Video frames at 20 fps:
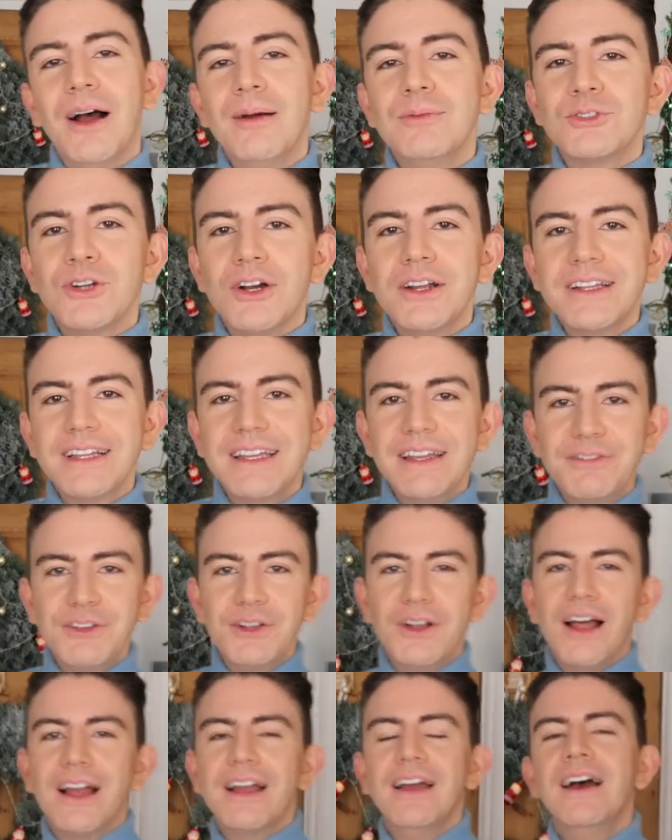I'm trying to give
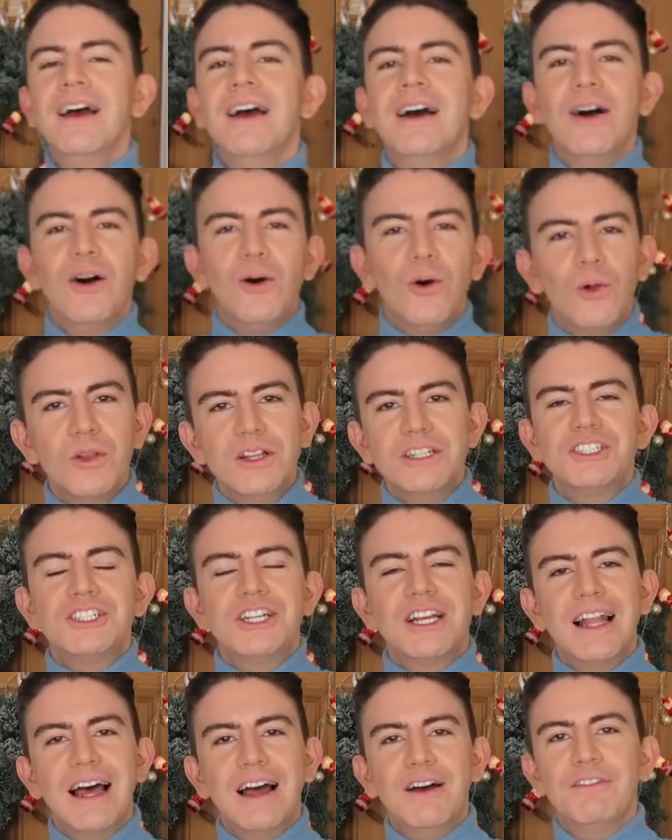you like all the
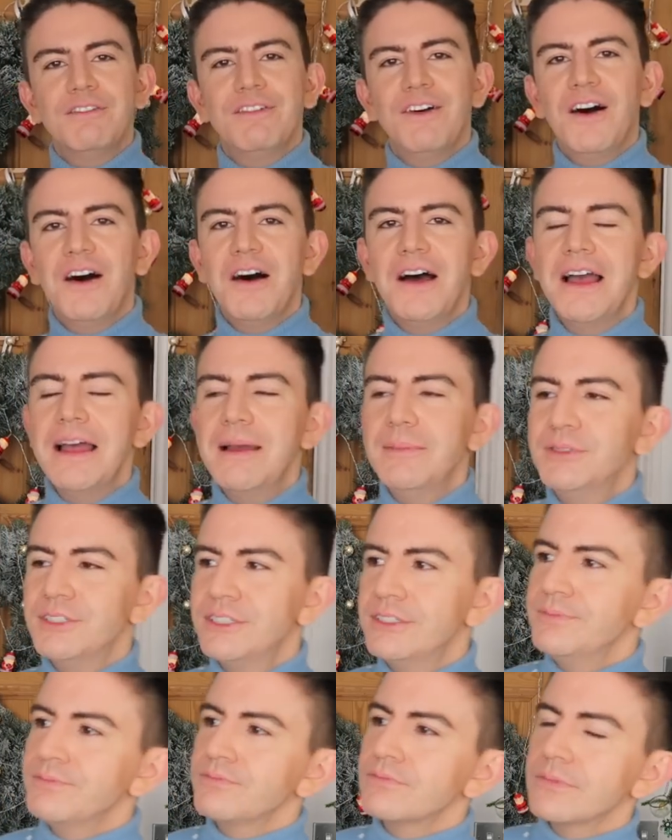chill out
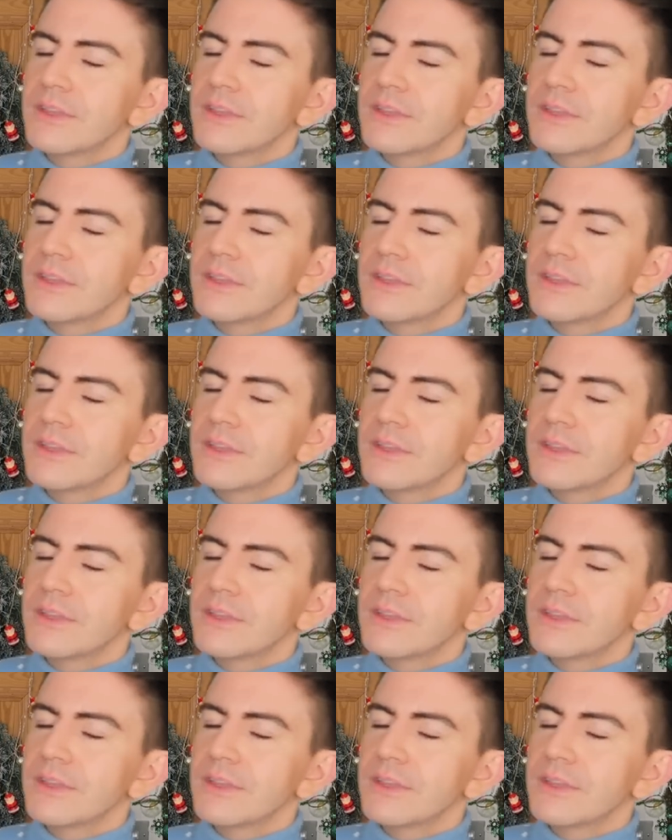vibes,